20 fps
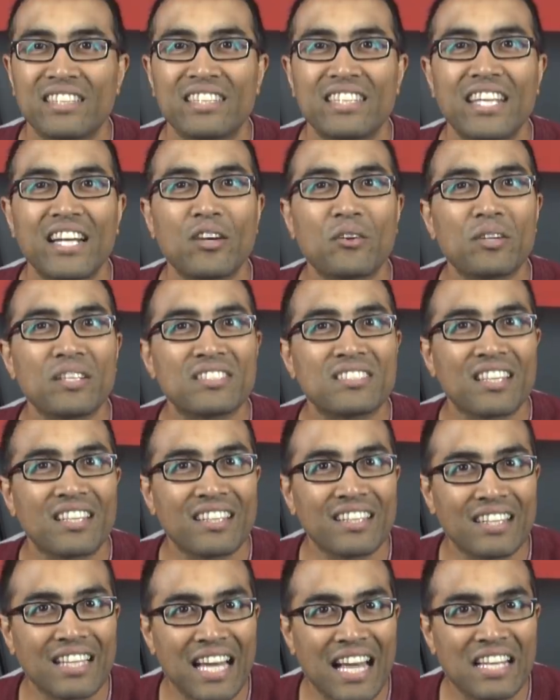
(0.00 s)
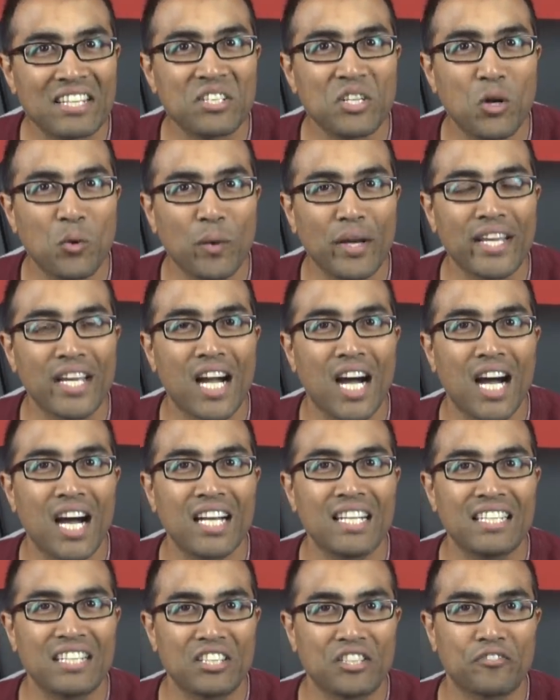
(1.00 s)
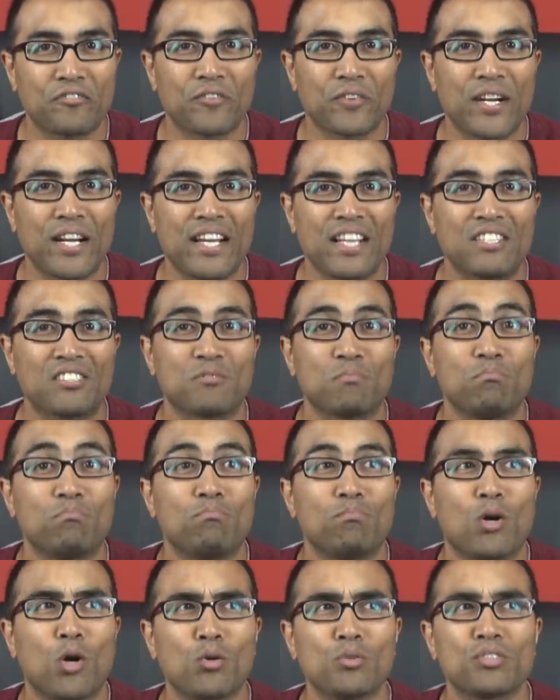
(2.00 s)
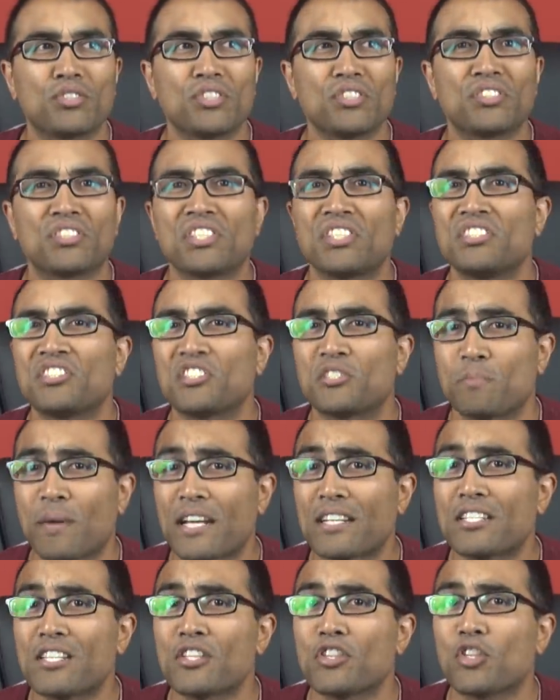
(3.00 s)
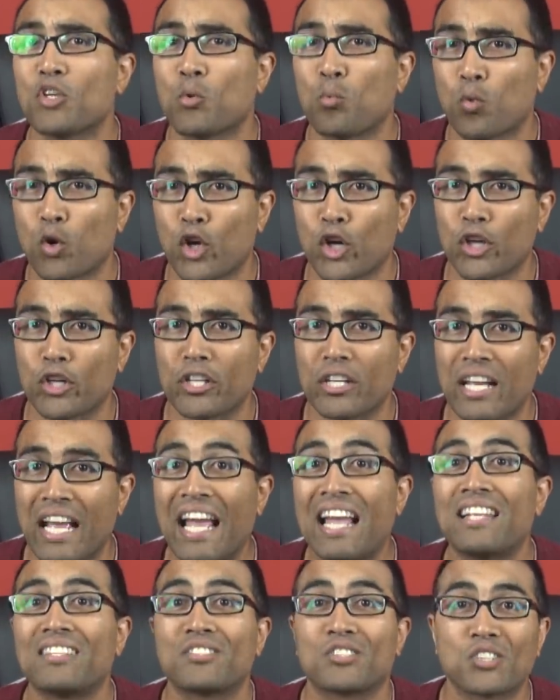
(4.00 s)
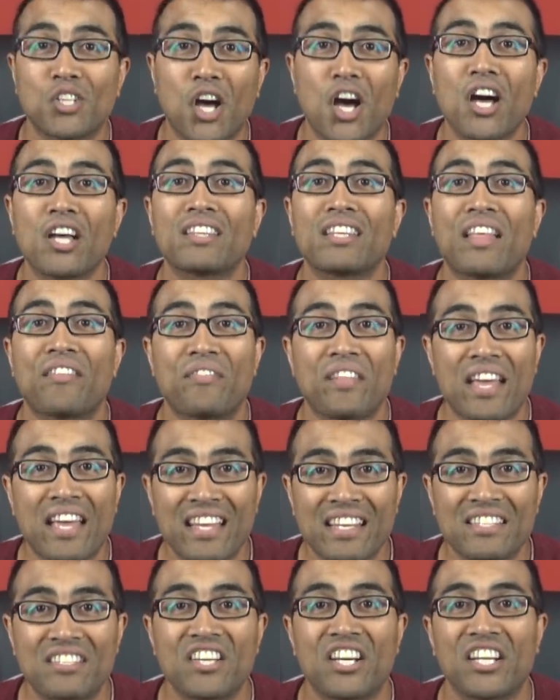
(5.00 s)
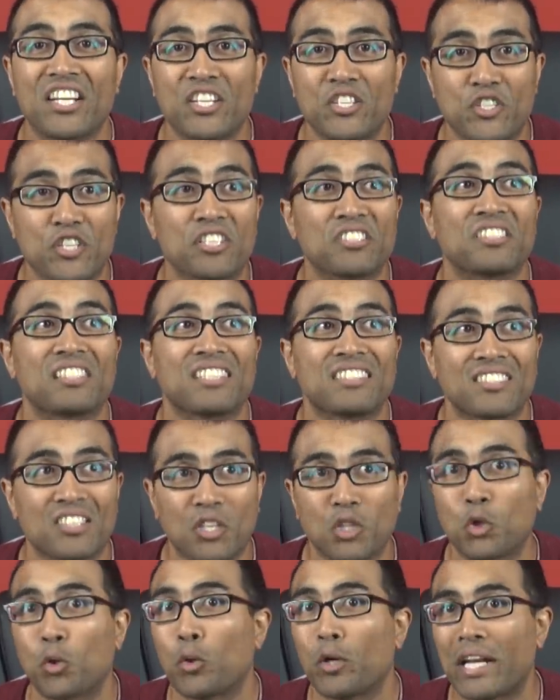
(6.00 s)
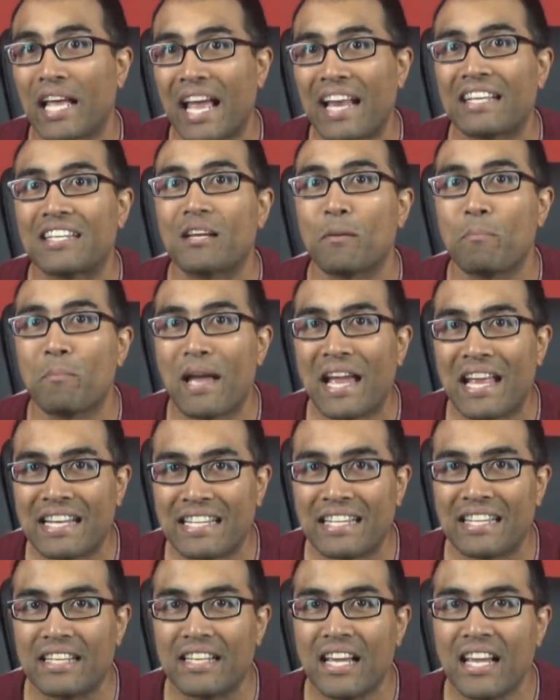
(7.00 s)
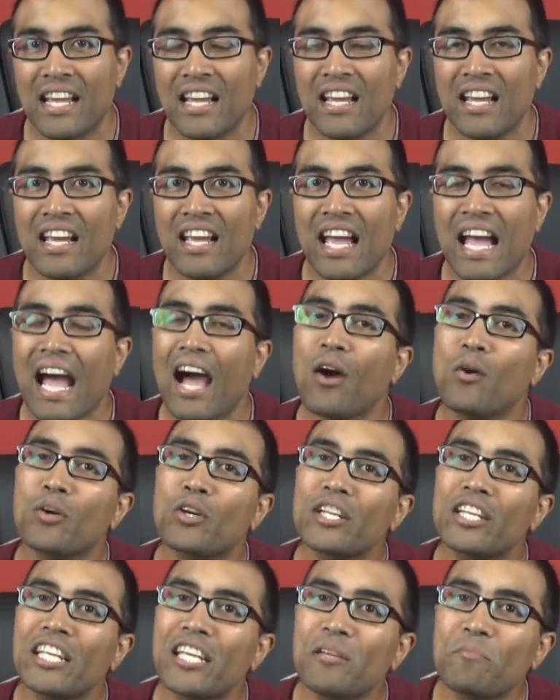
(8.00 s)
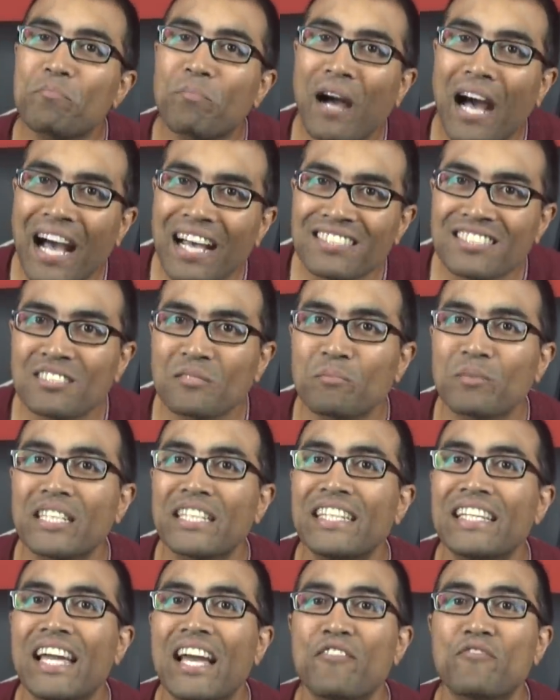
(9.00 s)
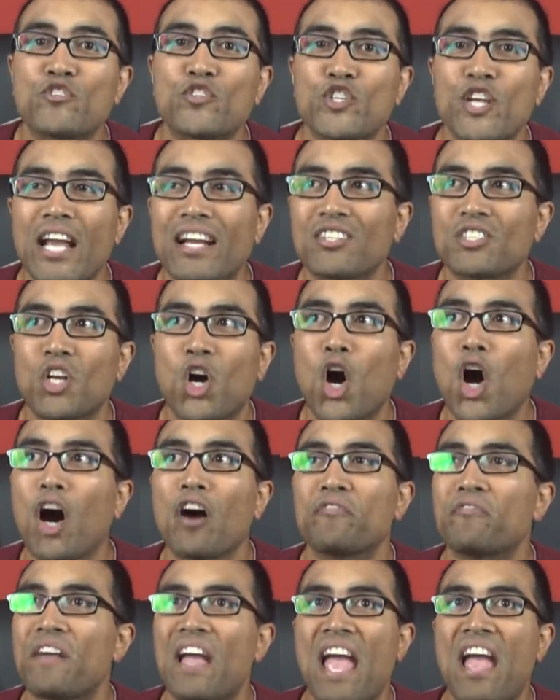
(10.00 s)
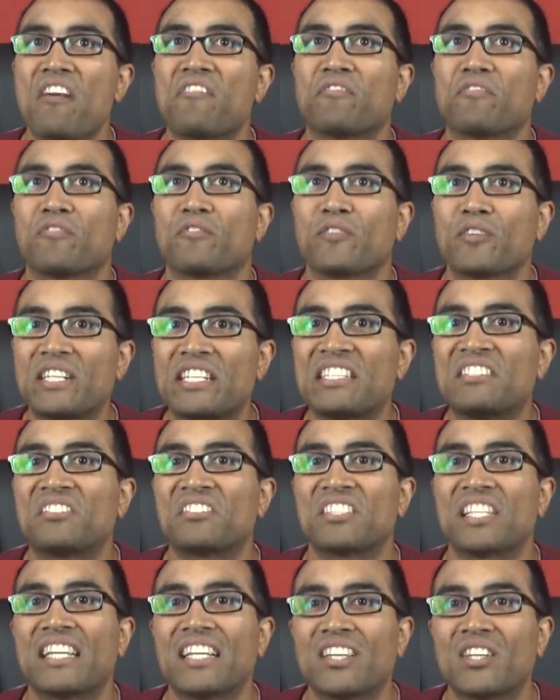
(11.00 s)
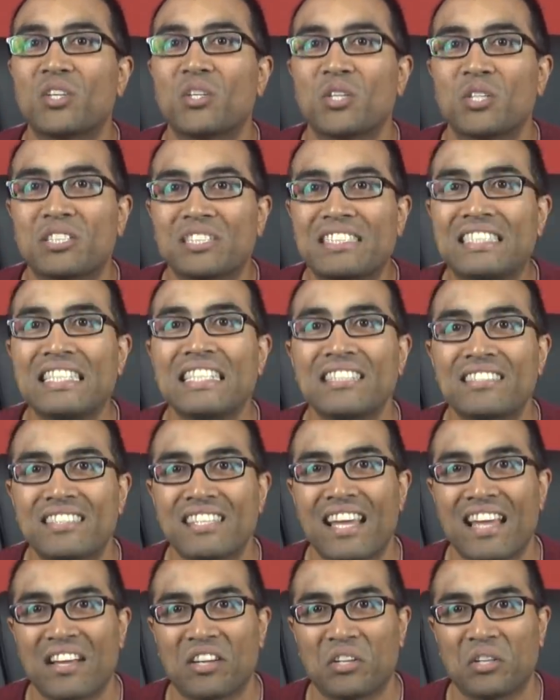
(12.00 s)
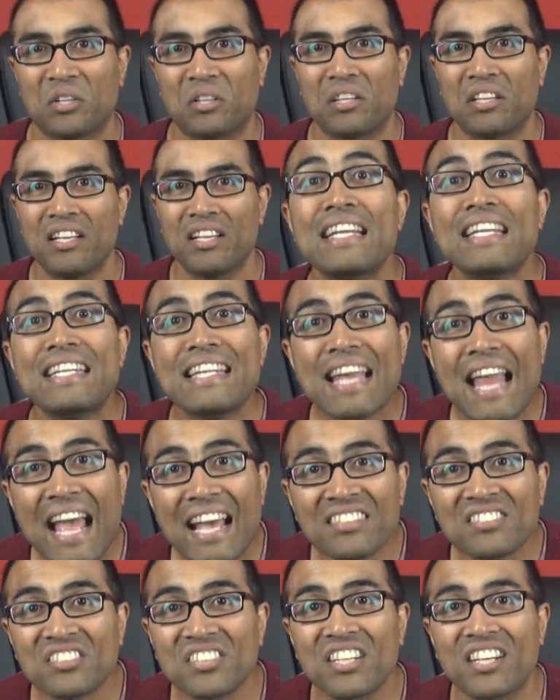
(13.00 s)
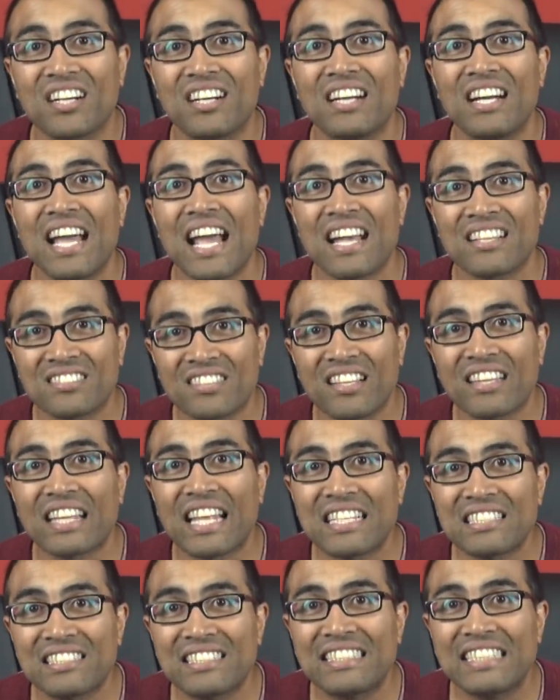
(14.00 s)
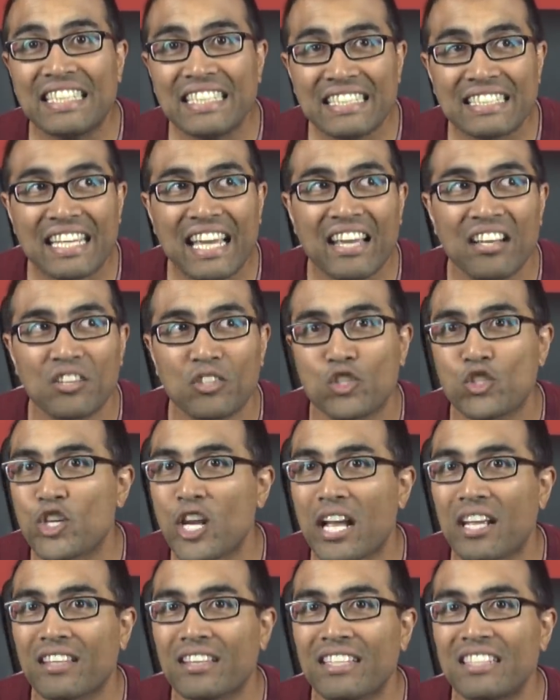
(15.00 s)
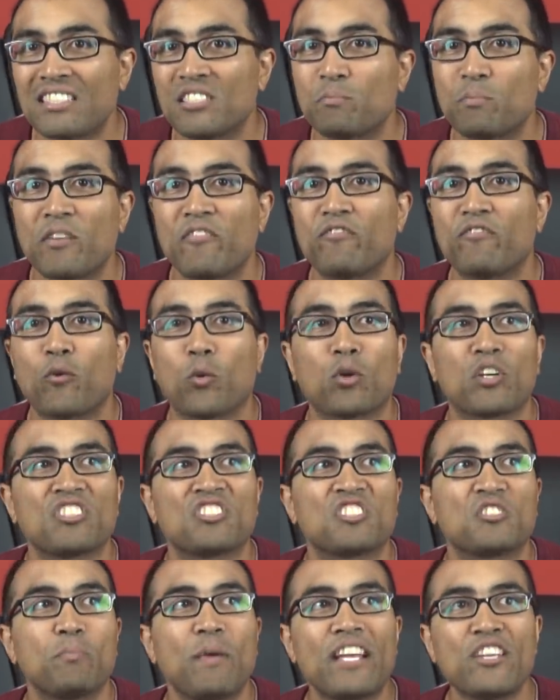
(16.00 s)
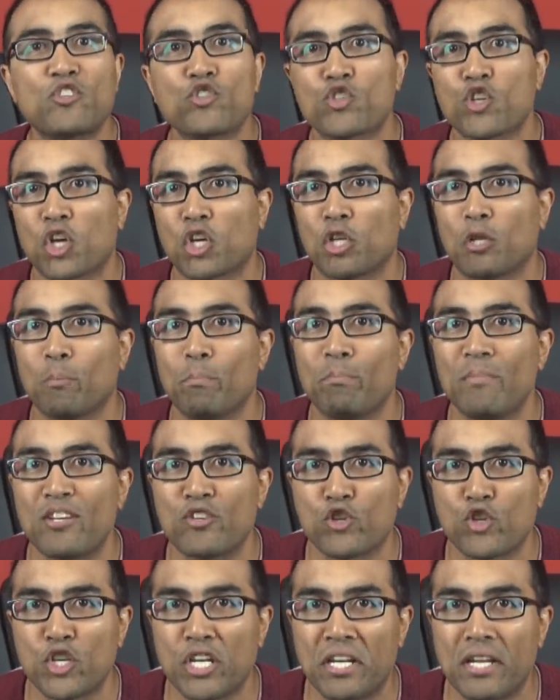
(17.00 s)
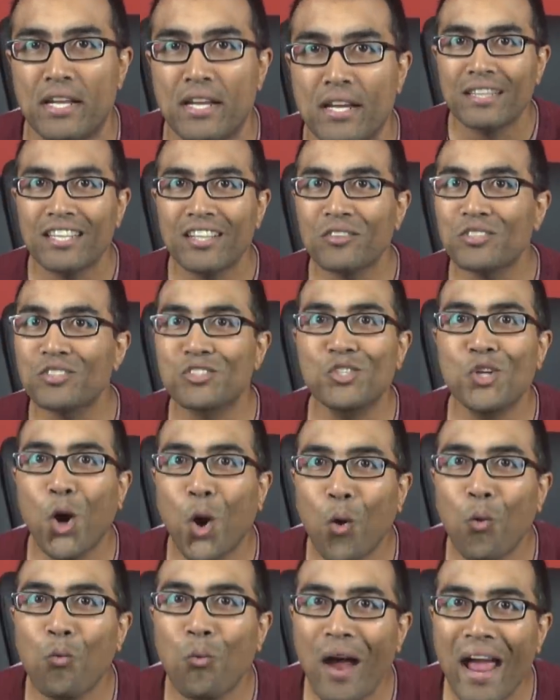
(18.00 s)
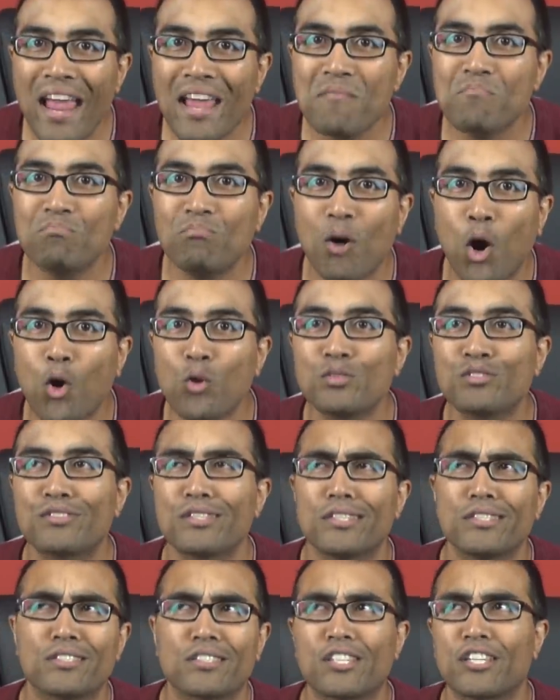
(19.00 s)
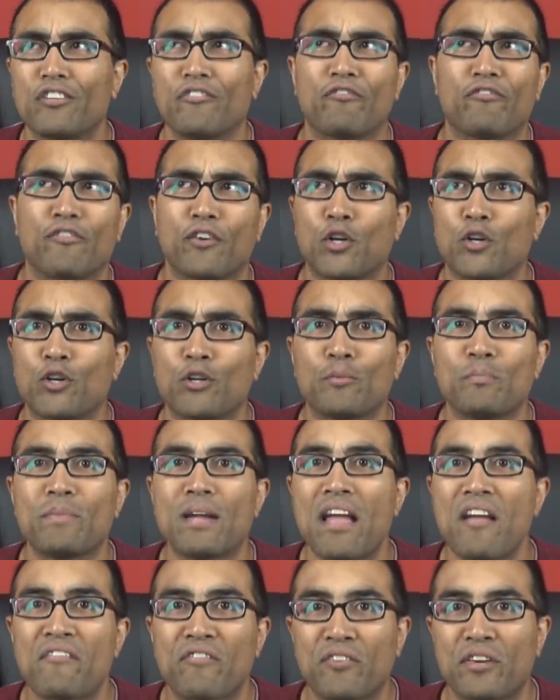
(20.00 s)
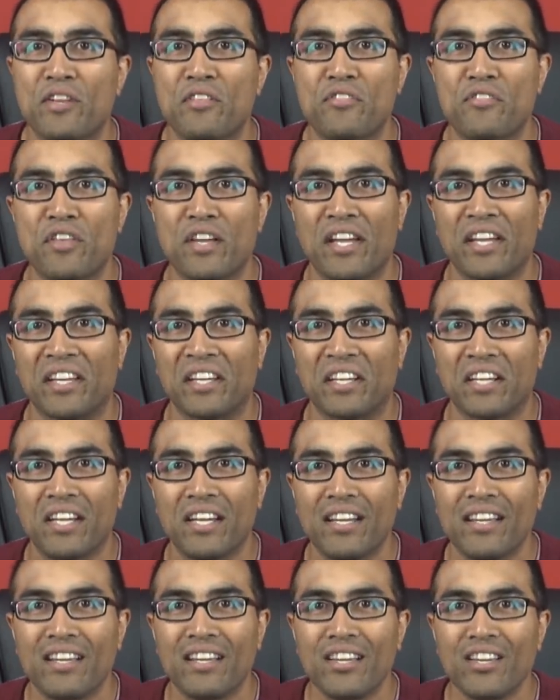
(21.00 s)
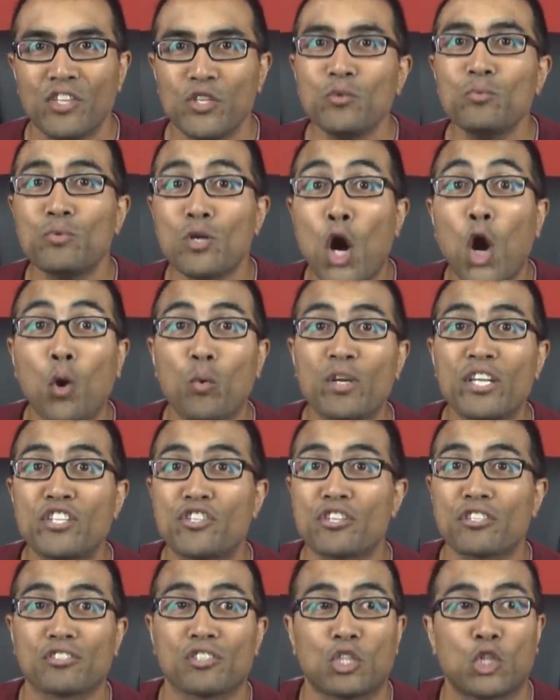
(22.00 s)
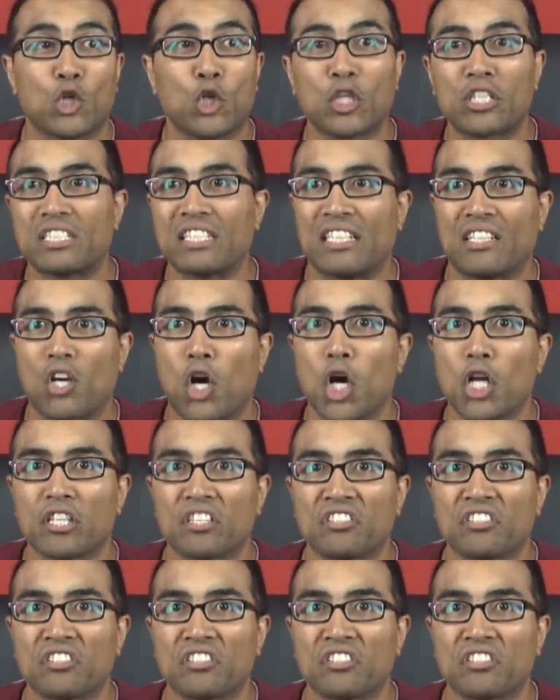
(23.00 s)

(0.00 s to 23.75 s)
There is a lot going on in the phrase, Moses inspected the work and saw that they had done it just as the Lord had commanded. How could he possibly have checked off every single detail? NASA has a less detailed checklist before a space shuttle mission. There's no way Moses confirmed everything. You know he just looked at all